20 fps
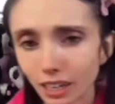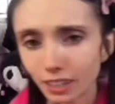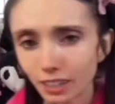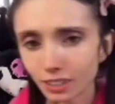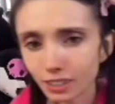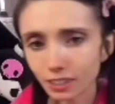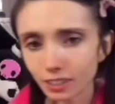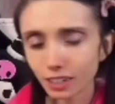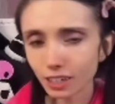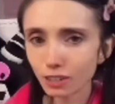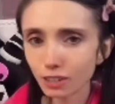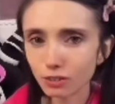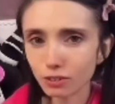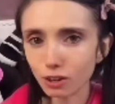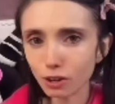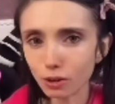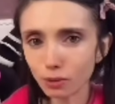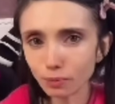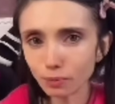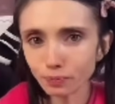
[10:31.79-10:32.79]
And it's like,
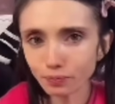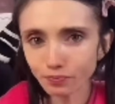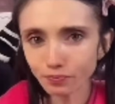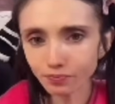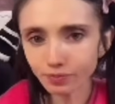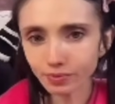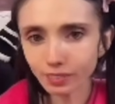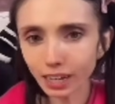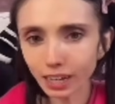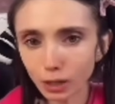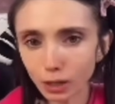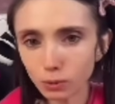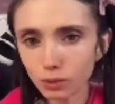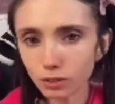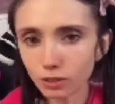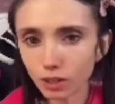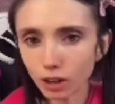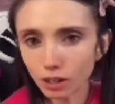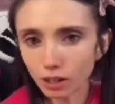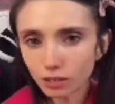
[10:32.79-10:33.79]
no, I
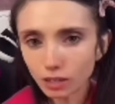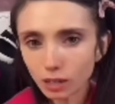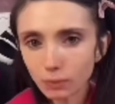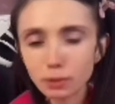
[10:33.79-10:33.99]
will not